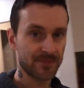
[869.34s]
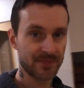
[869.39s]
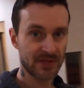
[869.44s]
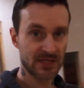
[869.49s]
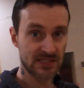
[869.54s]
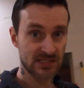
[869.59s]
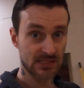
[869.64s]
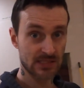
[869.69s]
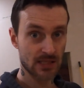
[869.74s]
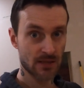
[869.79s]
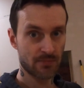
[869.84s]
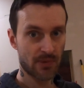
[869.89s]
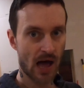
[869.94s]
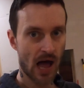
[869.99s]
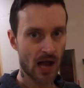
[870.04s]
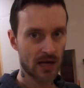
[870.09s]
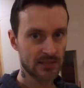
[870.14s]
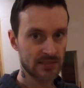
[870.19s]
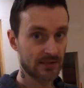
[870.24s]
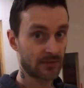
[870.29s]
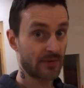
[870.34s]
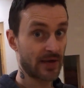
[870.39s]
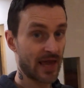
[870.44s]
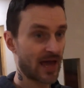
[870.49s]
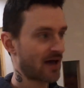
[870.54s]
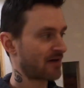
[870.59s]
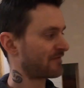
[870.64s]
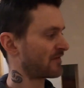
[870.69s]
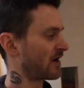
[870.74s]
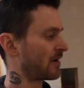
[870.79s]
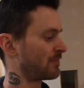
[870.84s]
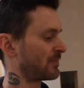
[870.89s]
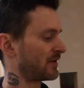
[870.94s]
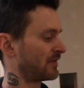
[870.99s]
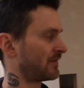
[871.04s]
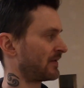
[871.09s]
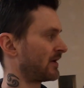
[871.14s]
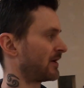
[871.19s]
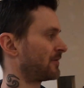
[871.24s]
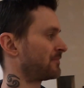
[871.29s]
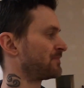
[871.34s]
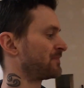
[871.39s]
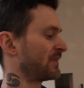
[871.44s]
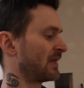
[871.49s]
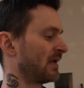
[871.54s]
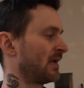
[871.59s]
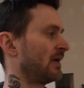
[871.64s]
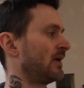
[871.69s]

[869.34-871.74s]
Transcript: This is the box that we have up in there.